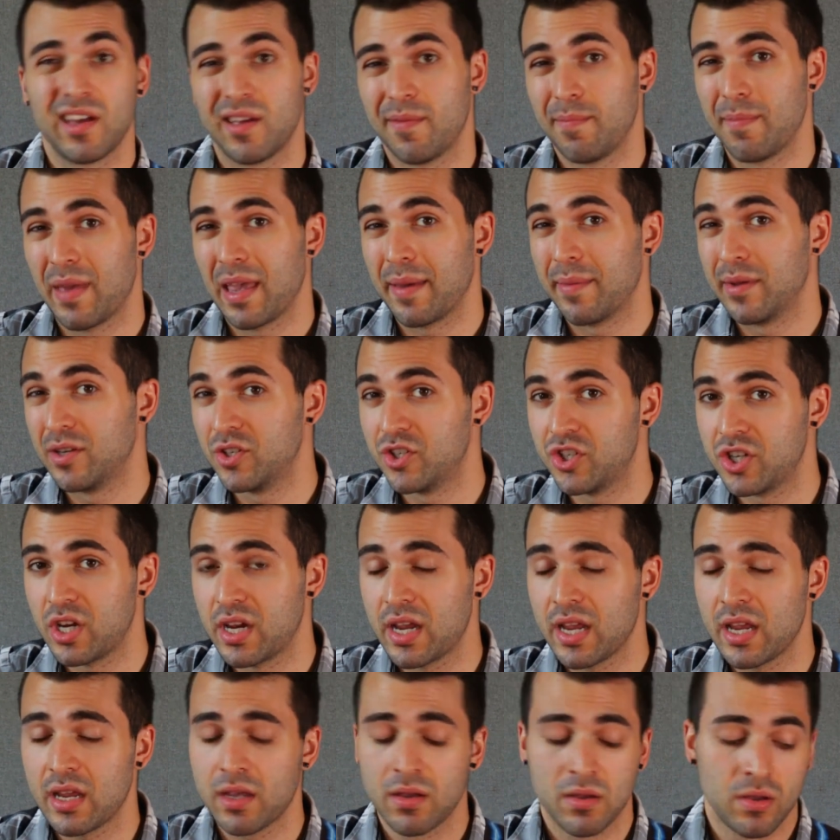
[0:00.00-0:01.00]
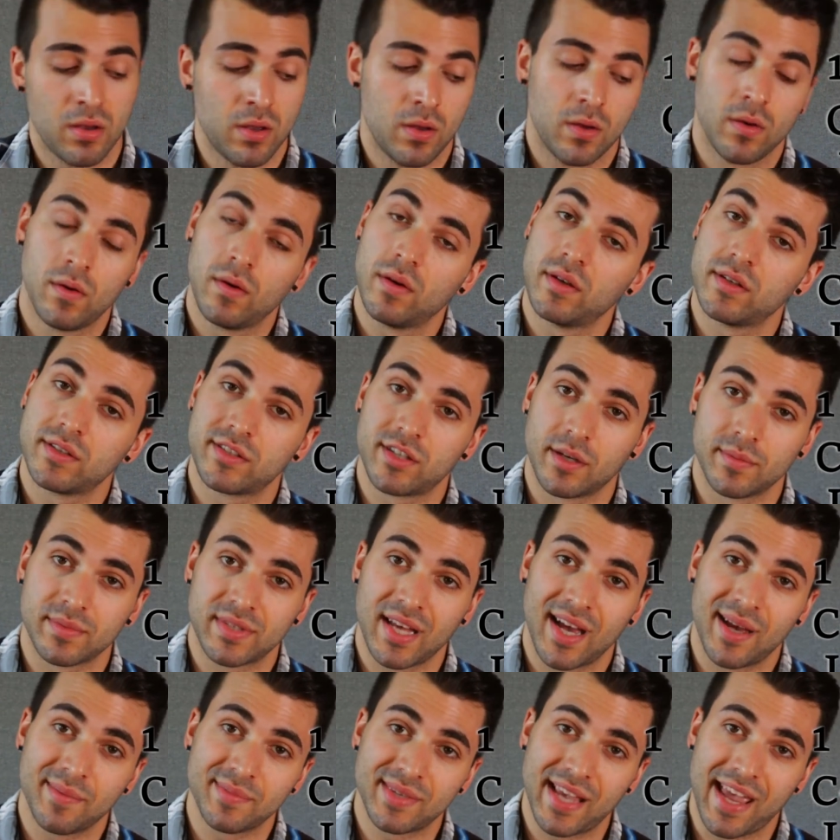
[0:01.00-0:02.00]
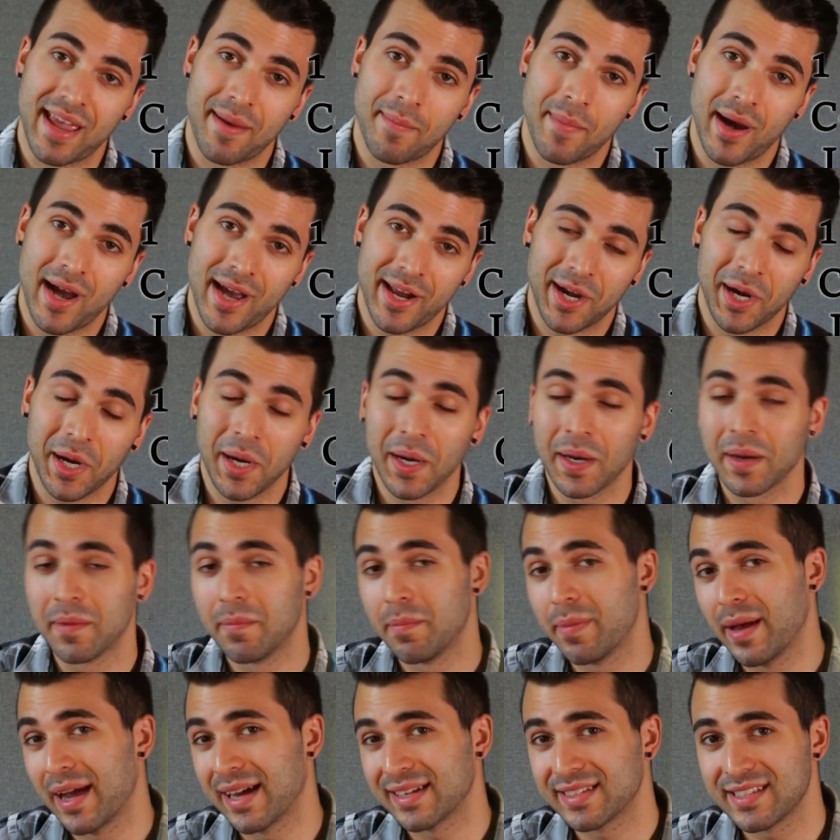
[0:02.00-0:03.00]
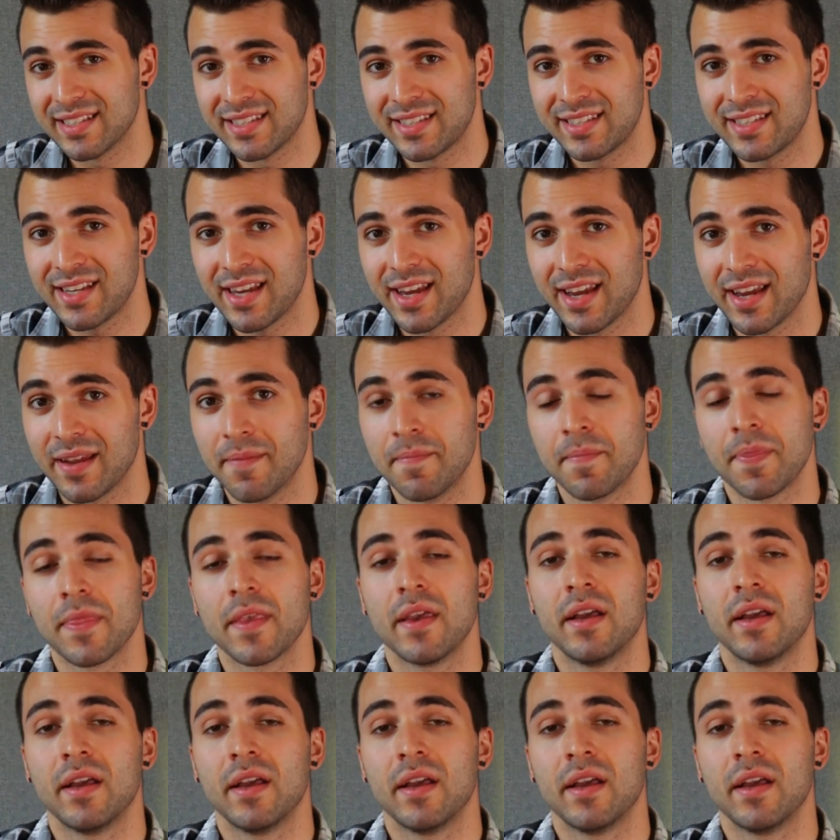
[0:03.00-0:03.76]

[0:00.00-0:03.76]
maybe G, sometimes A minor, back to C?